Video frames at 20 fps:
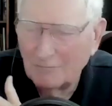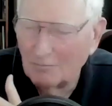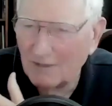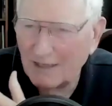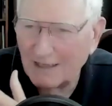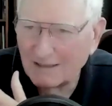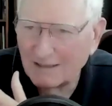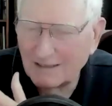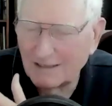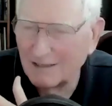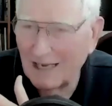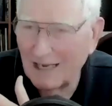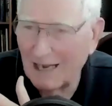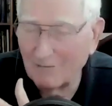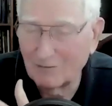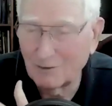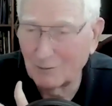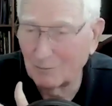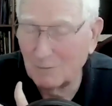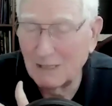And it doesn't
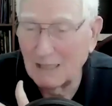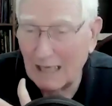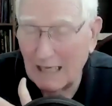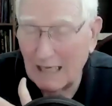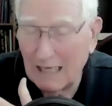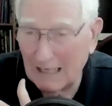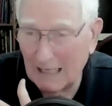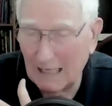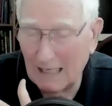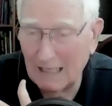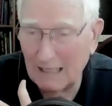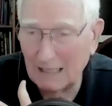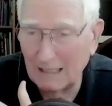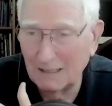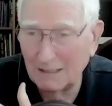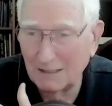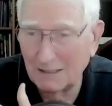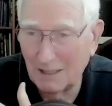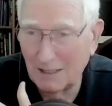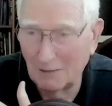have to be
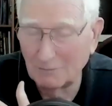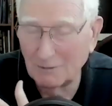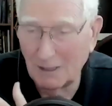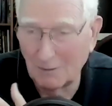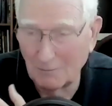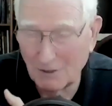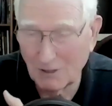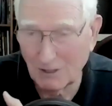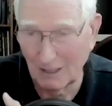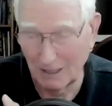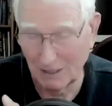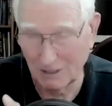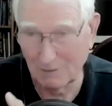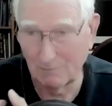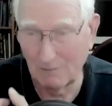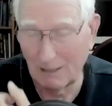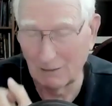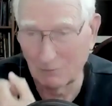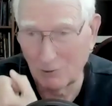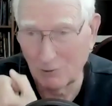AA. I'm, I'm just saying it's
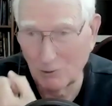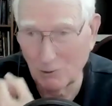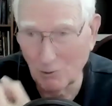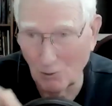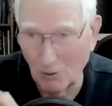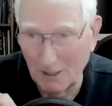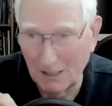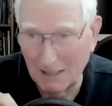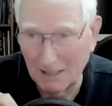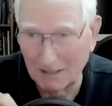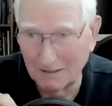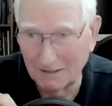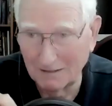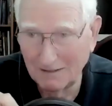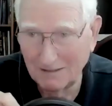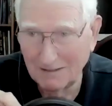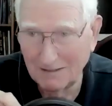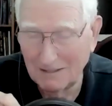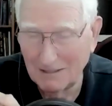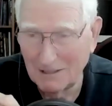about joining.
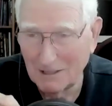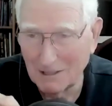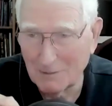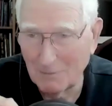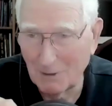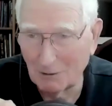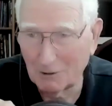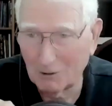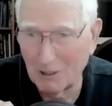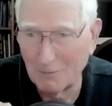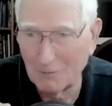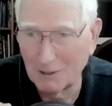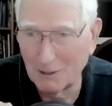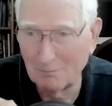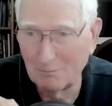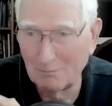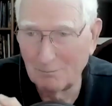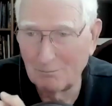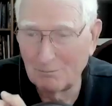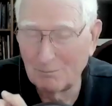It's about coming up,
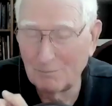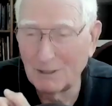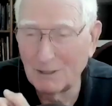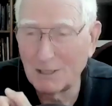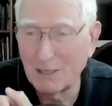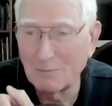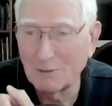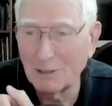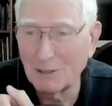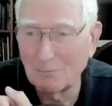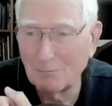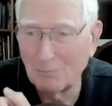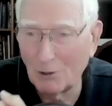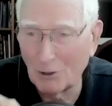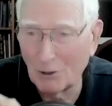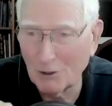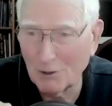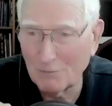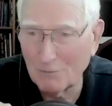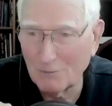becoming a
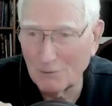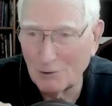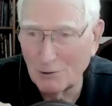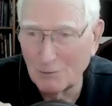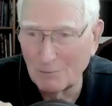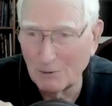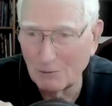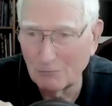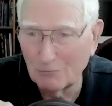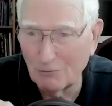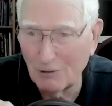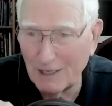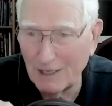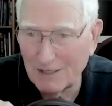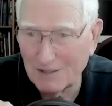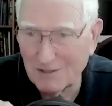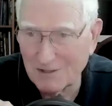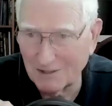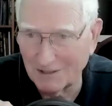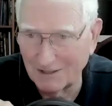part of the human
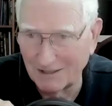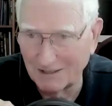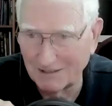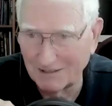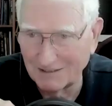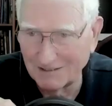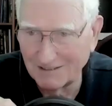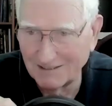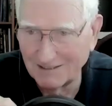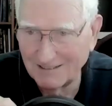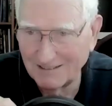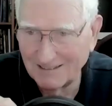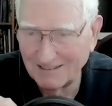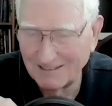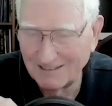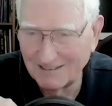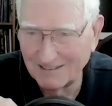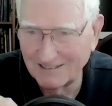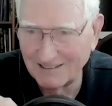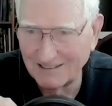race again.
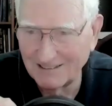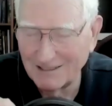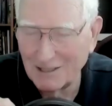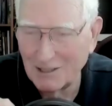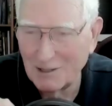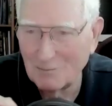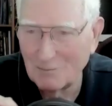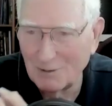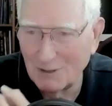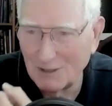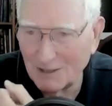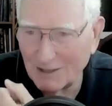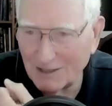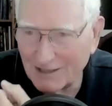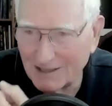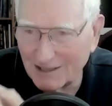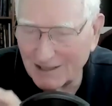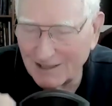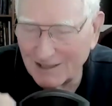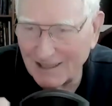All right. Being
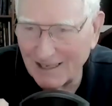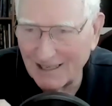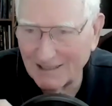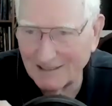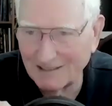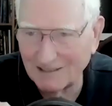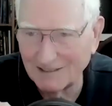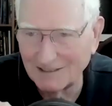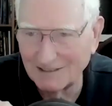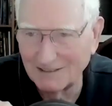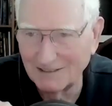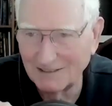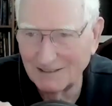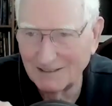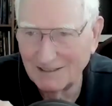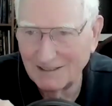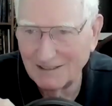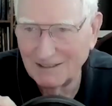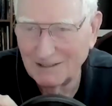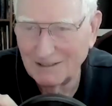connected
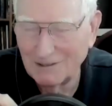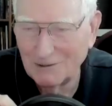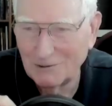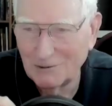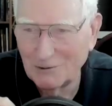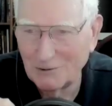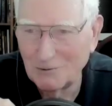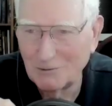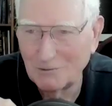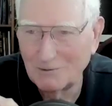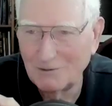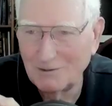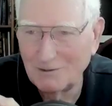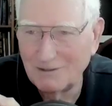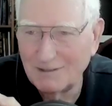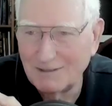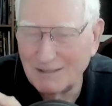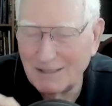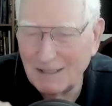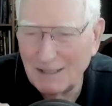to
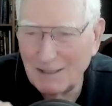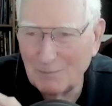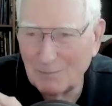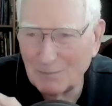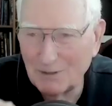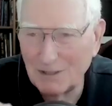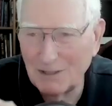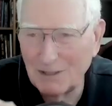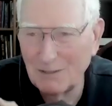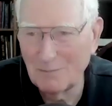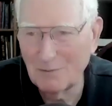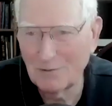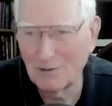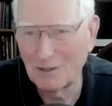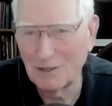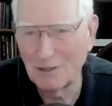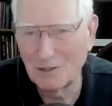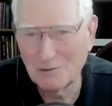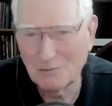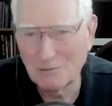deep, deep
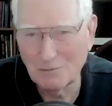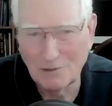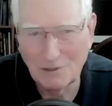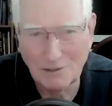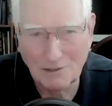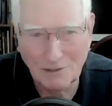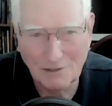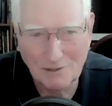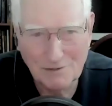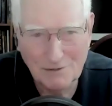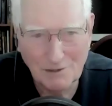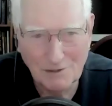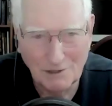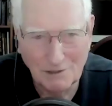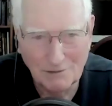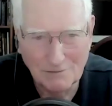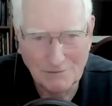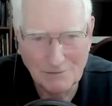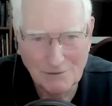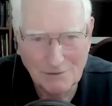things within
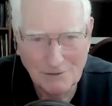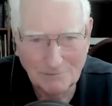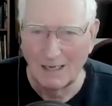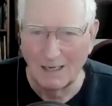ourselves.